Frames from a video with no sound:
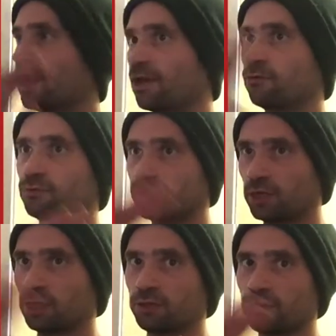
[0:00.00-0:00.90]
out
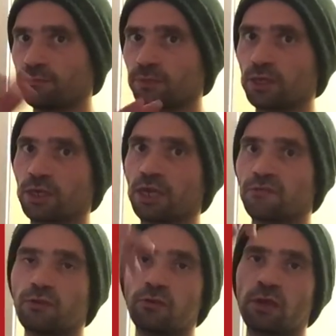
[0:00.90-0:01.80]
either. Again,
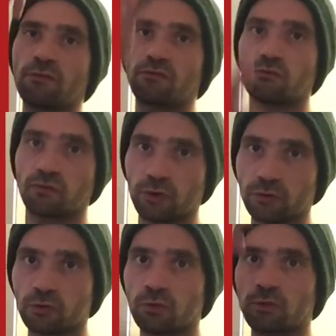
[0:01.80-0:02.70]
if you see, I've
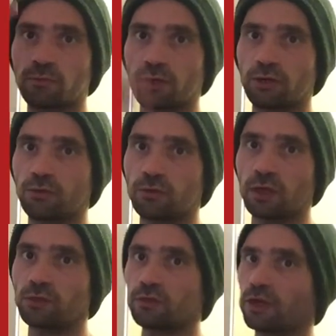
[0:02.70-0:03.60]
crossed my own
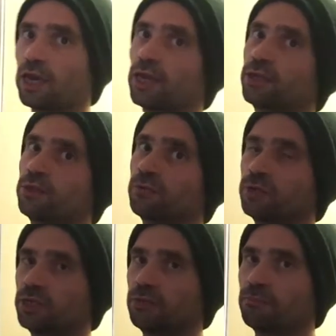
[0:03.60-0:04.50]
center and I'm
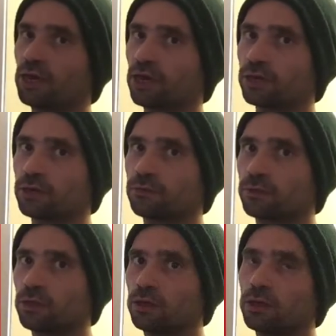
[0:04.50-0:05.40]
leaning back.
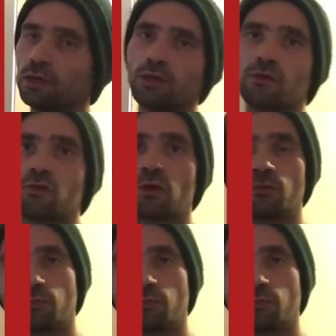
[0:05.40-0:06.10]
So the